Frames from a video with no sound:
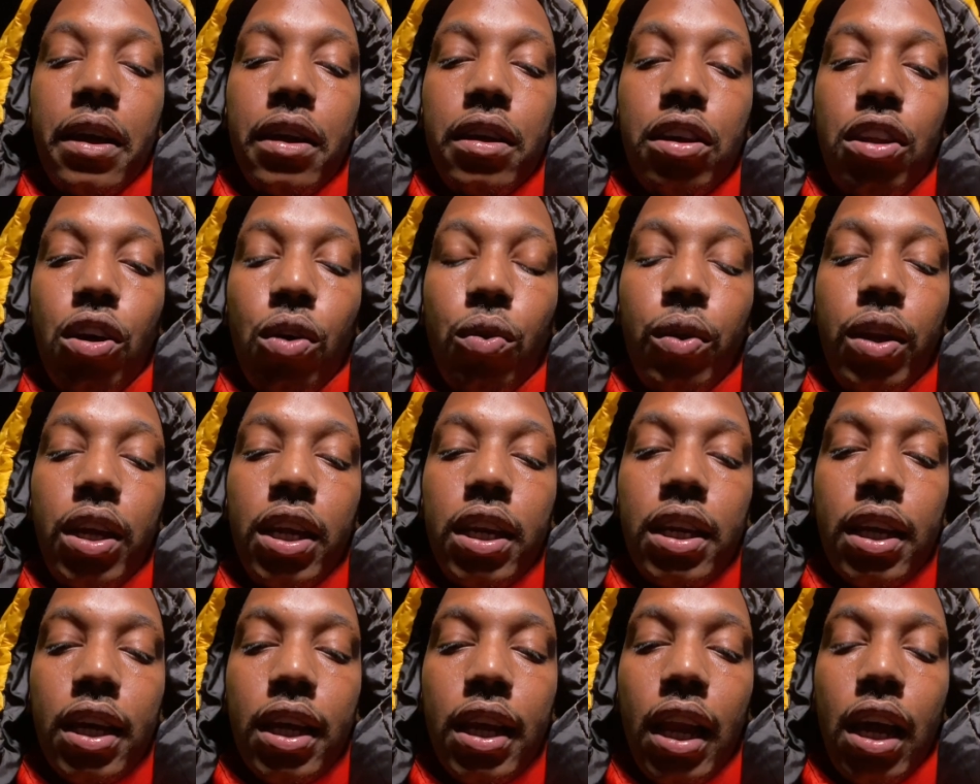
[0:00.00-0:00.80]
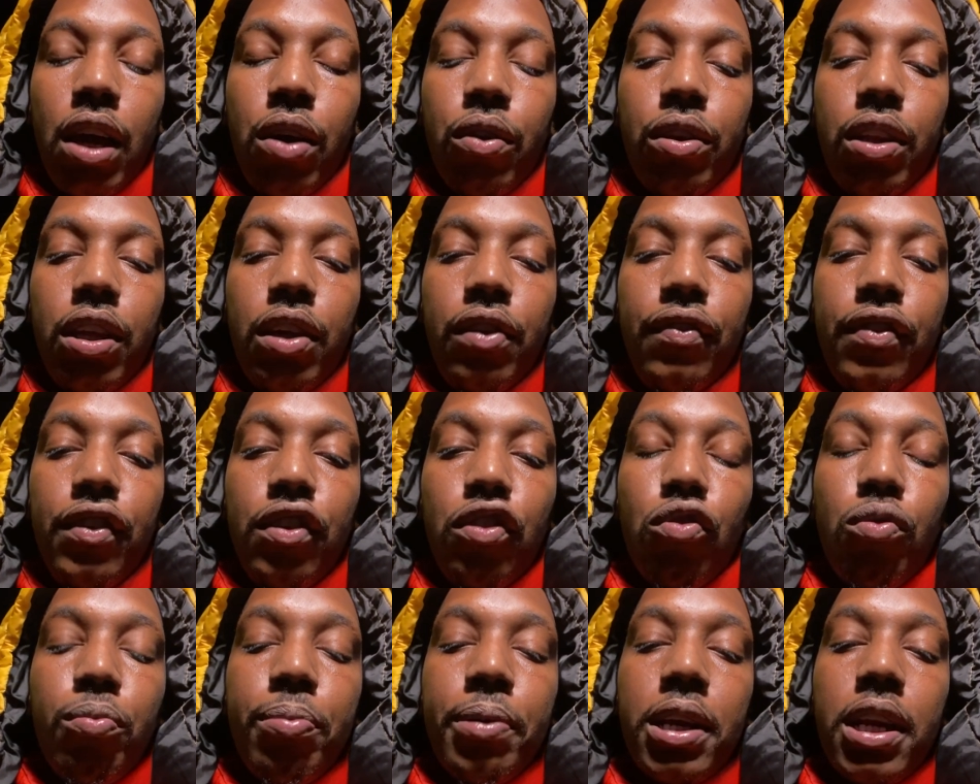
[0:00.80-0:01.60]
Donate to Clout TV
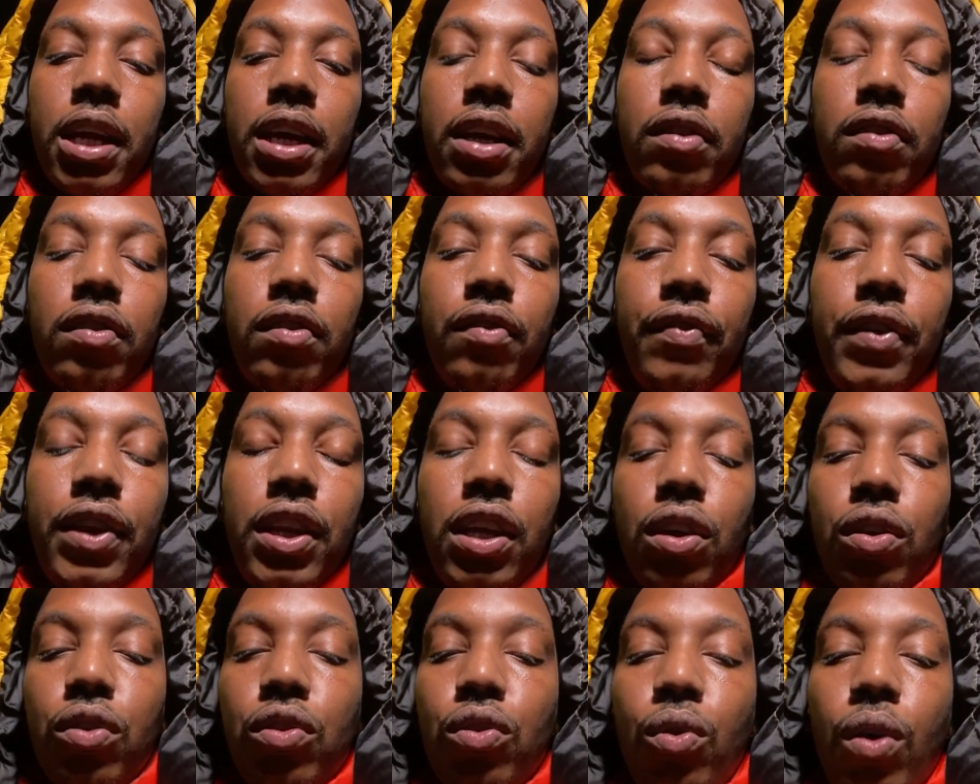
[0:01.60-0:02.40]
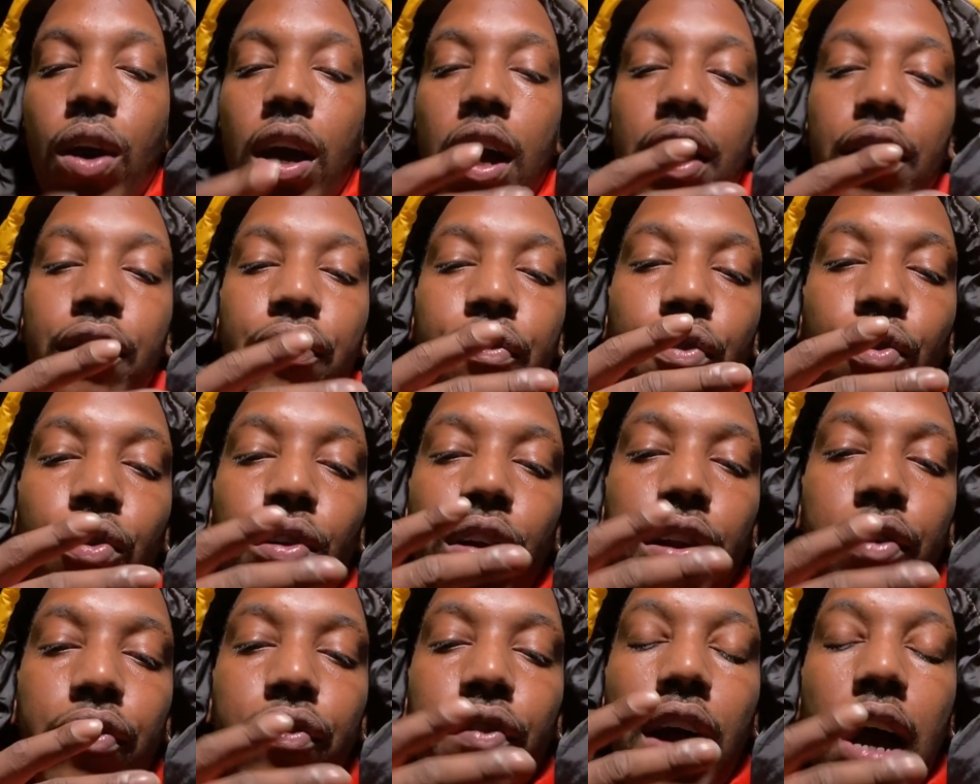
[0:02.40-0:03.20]
Super Thanks. The video you are four
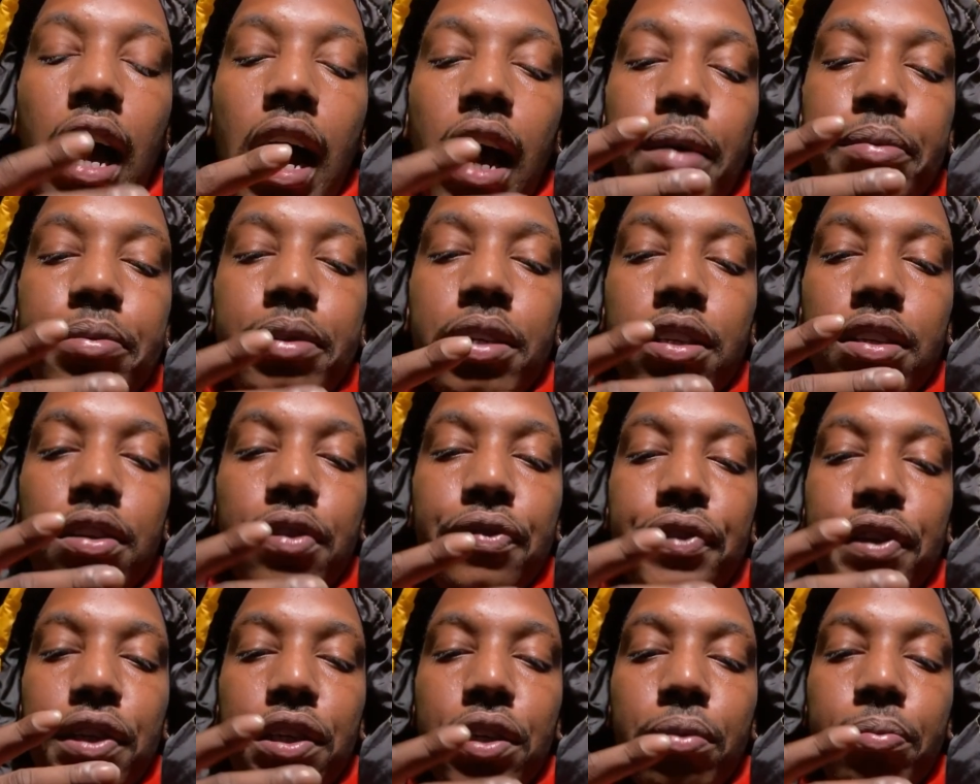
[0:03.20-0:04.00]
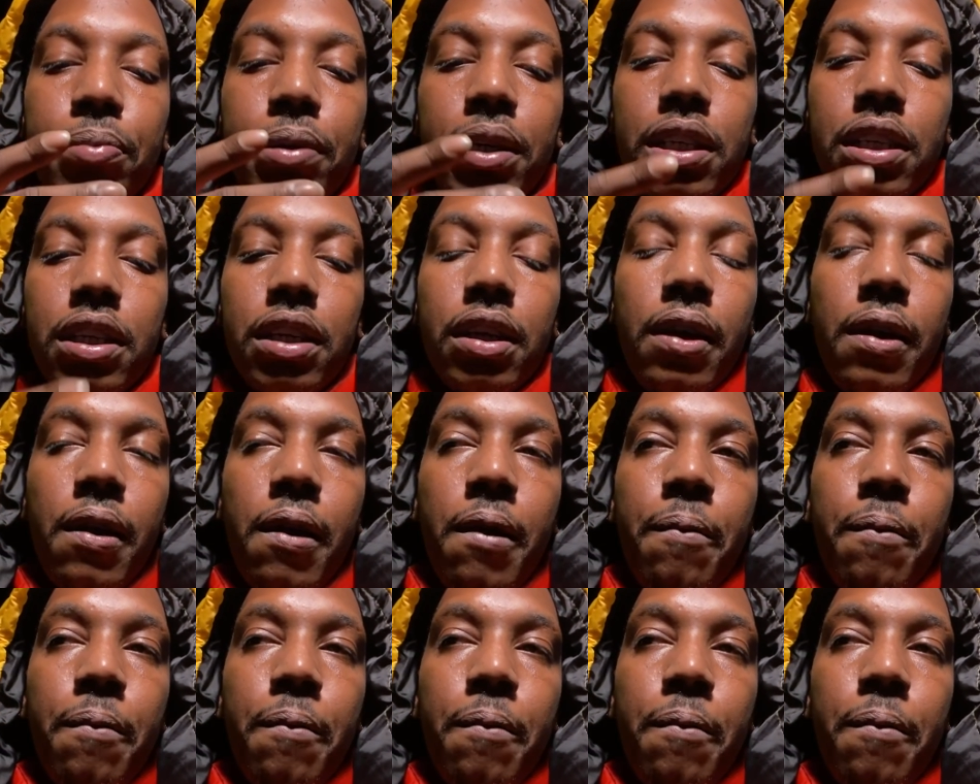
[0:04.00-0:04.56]
different options to fit your budget.